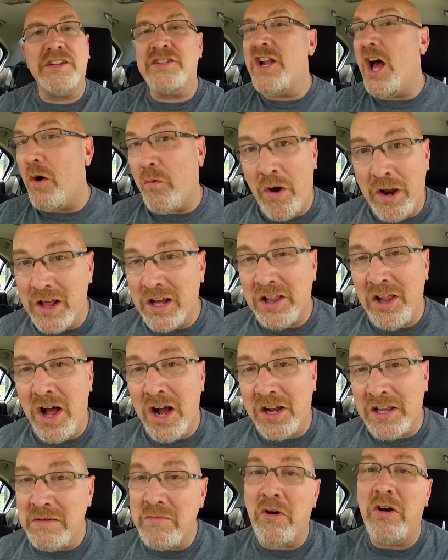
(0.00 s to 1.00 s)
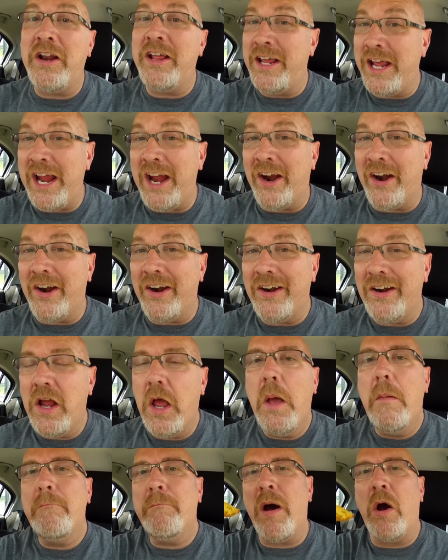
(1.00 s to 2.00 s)
It's not one o'clock in the morning here,
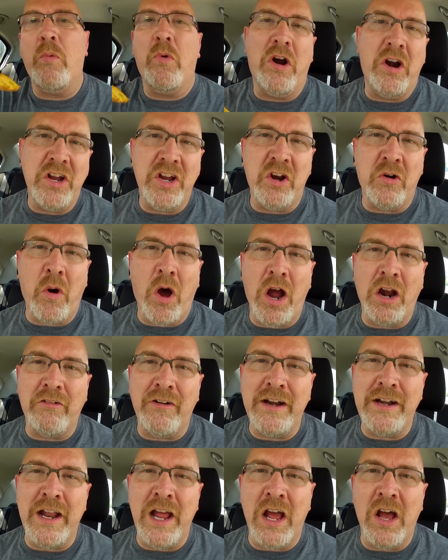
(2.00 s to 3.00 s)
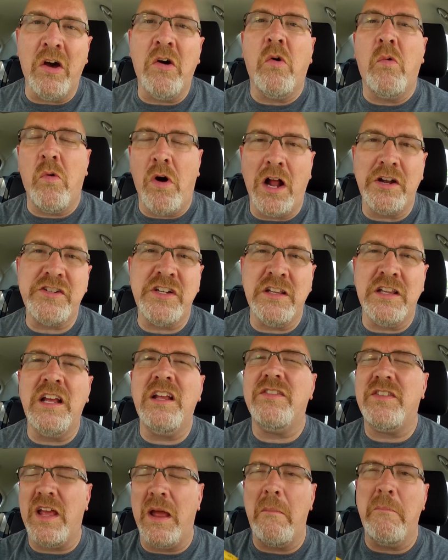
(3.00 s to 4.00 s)
but where you are right now watching
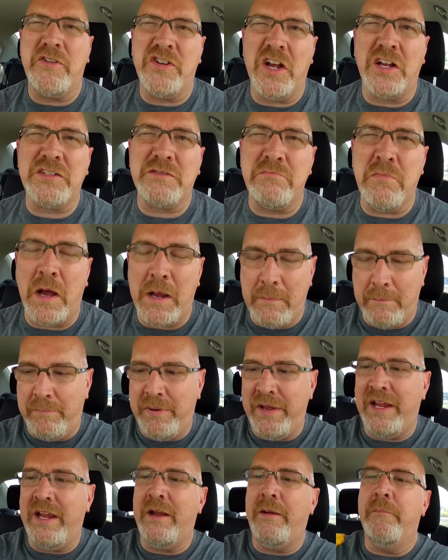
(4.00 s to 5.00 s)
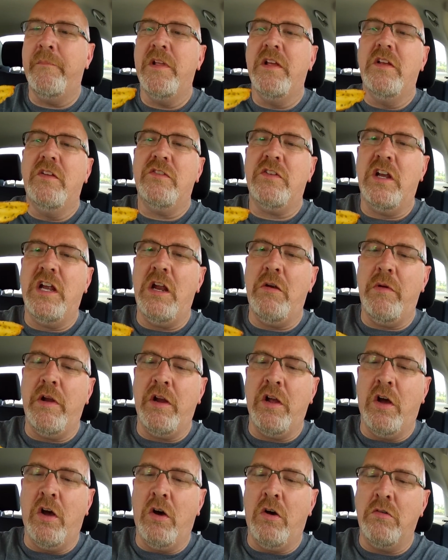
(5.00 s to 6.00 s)
this, it just might be. So here we
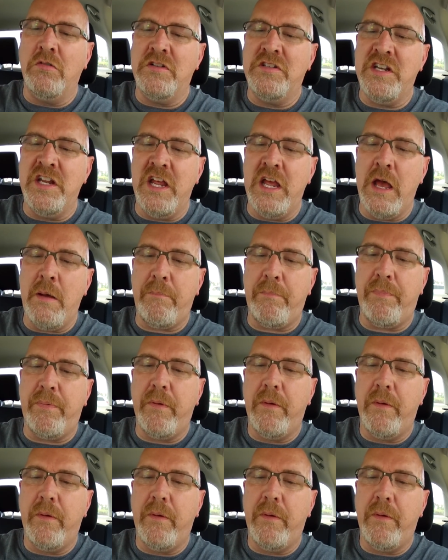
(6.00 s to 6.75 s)
go. Dip.